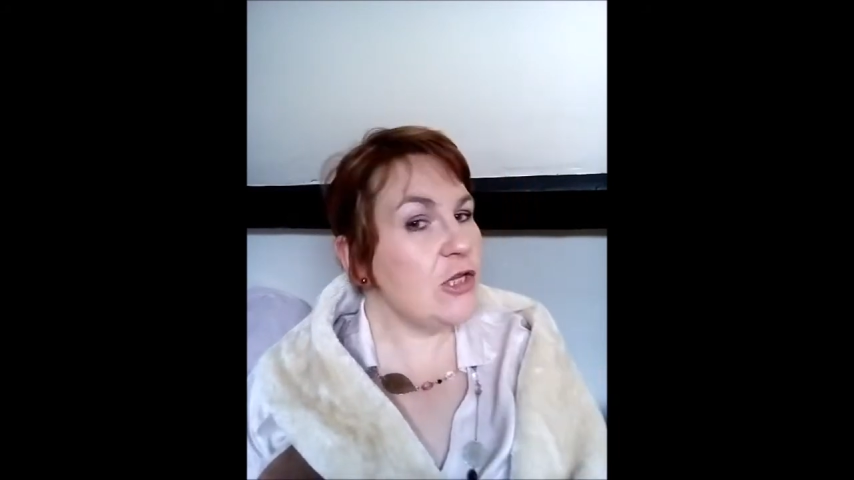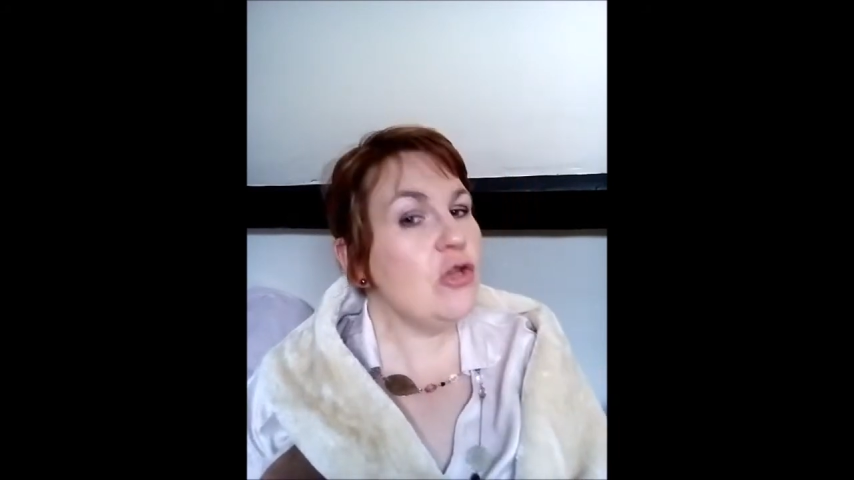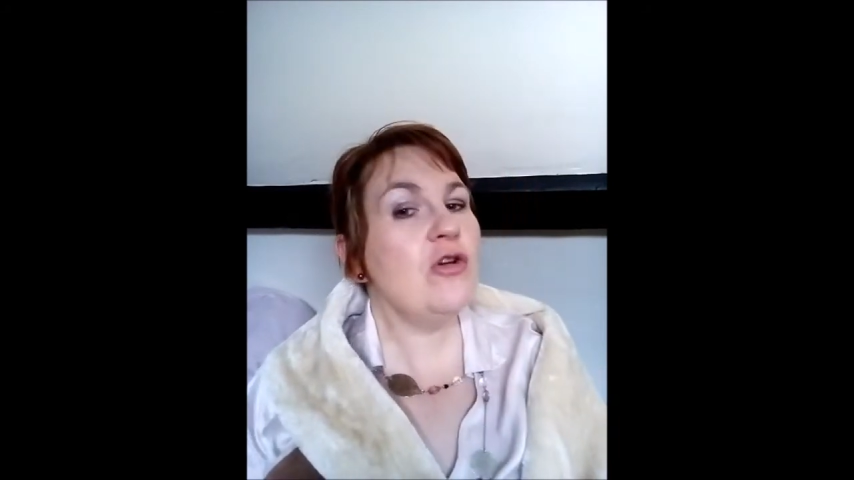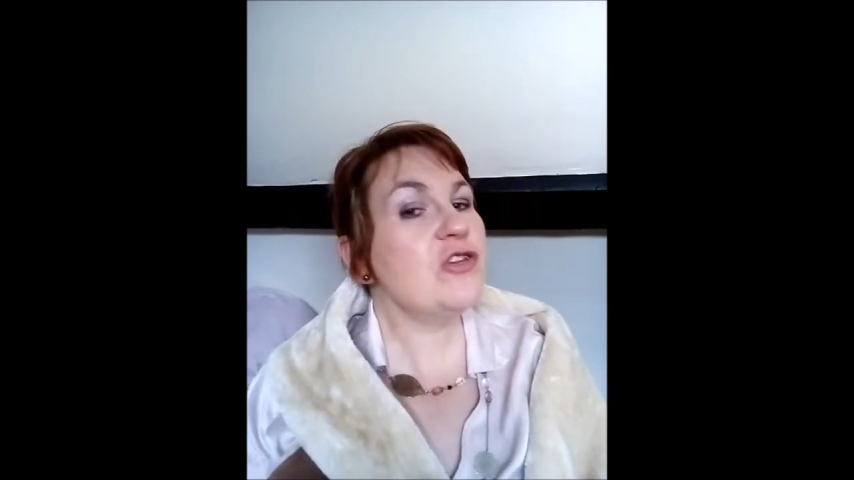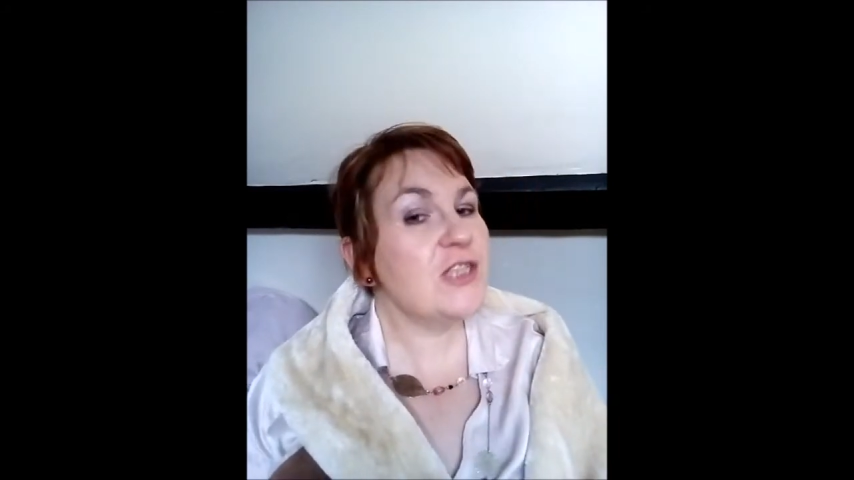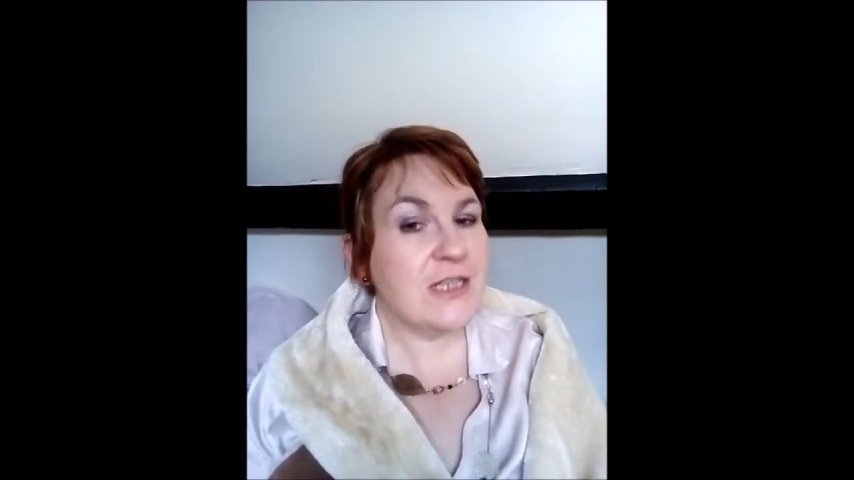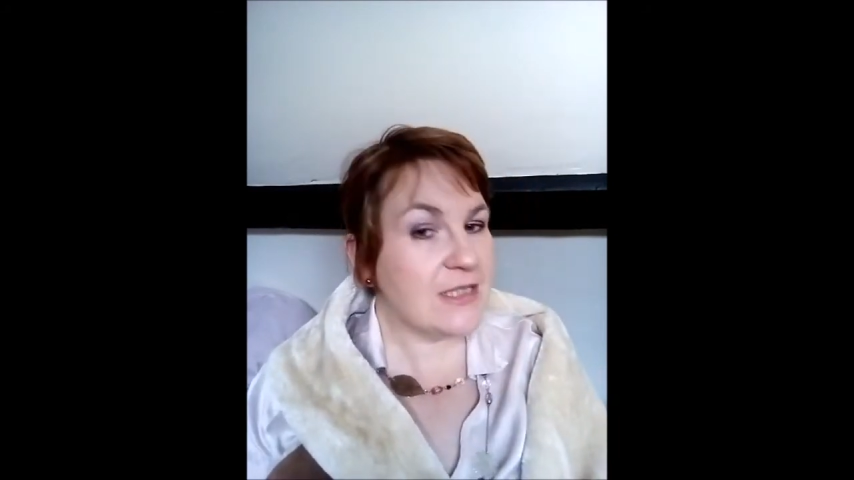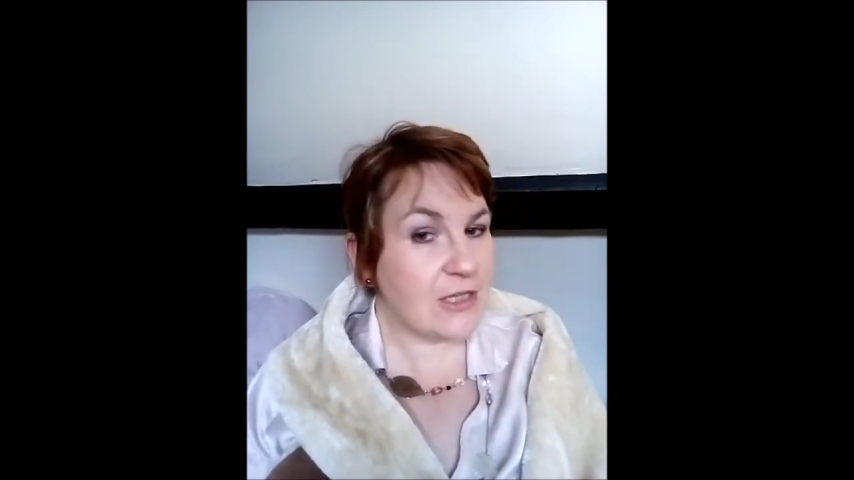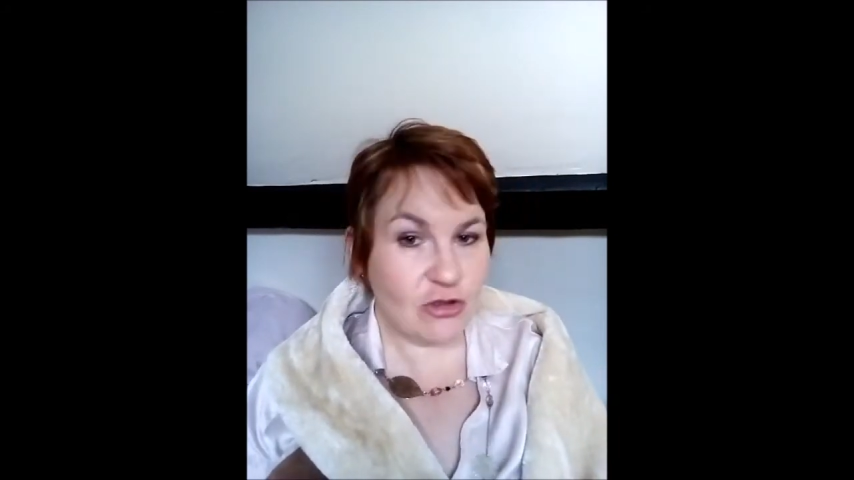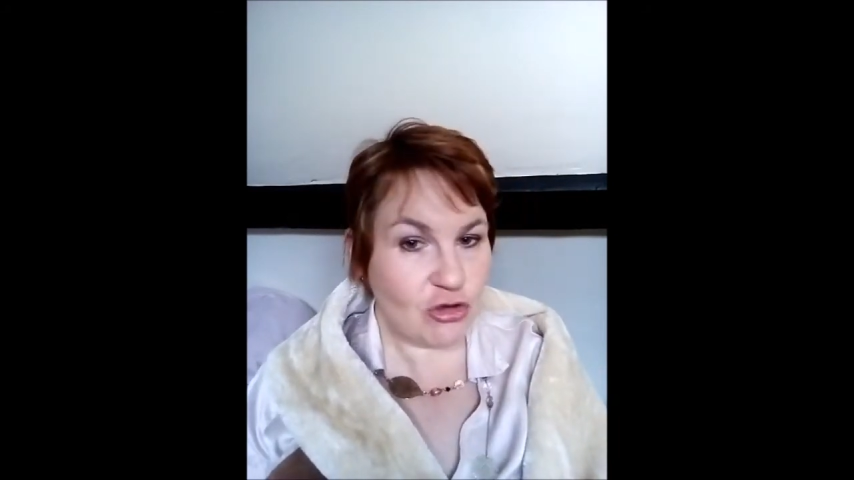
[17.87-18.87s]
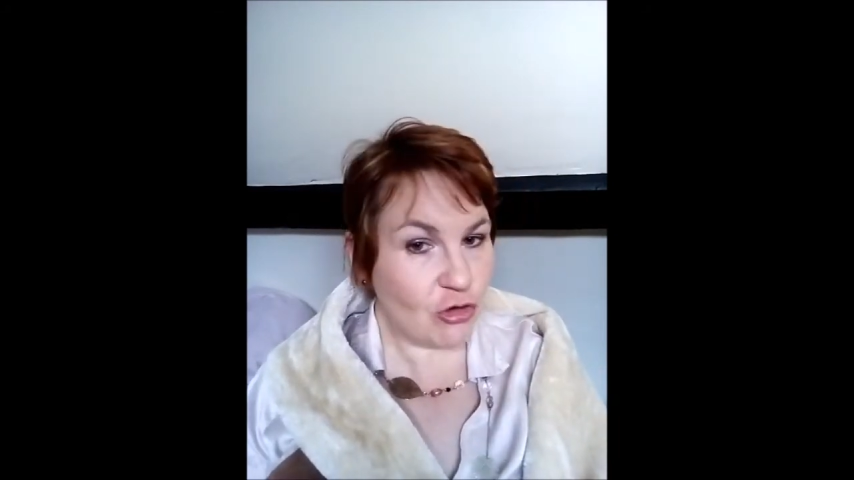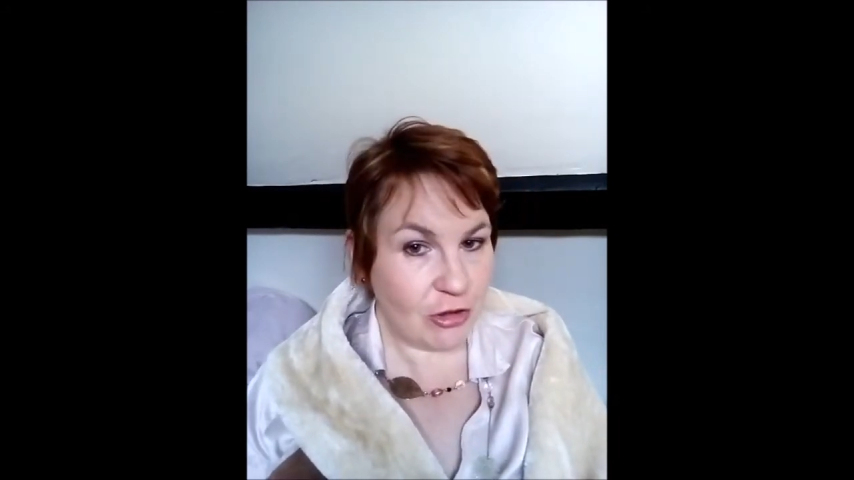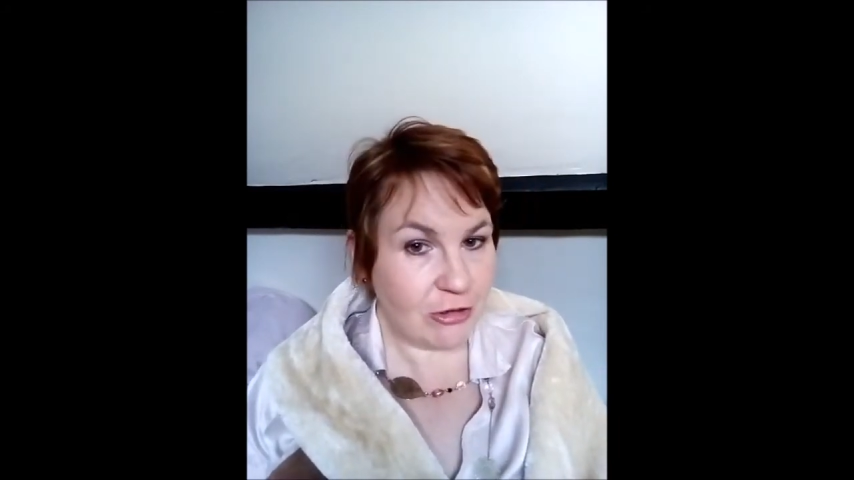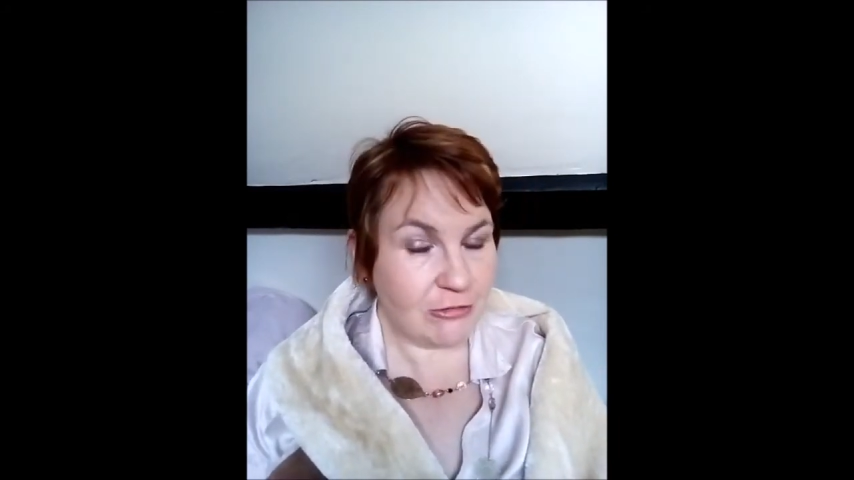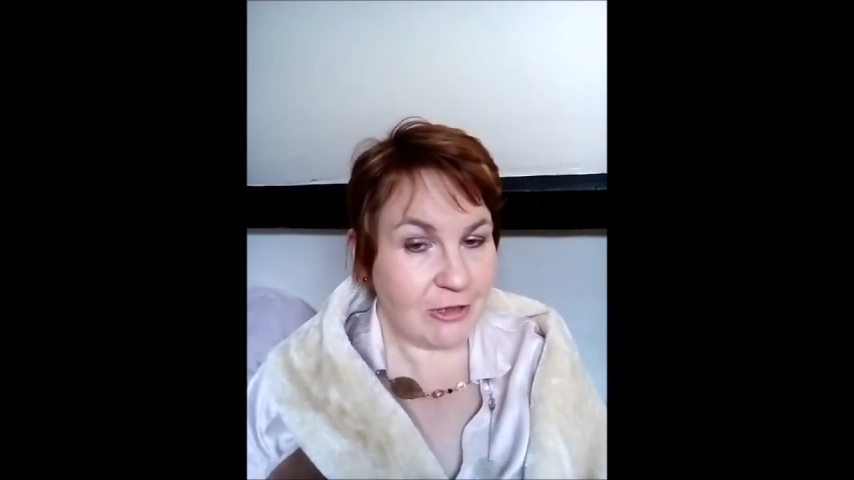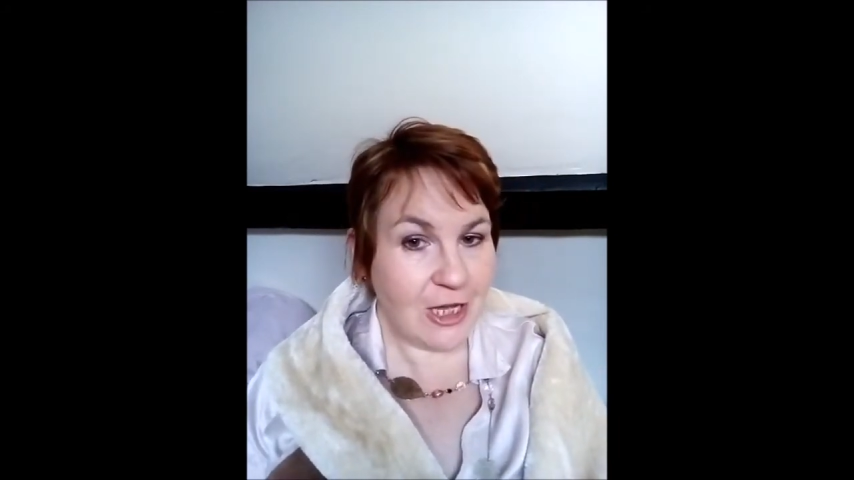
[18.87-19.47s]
not an essential oil,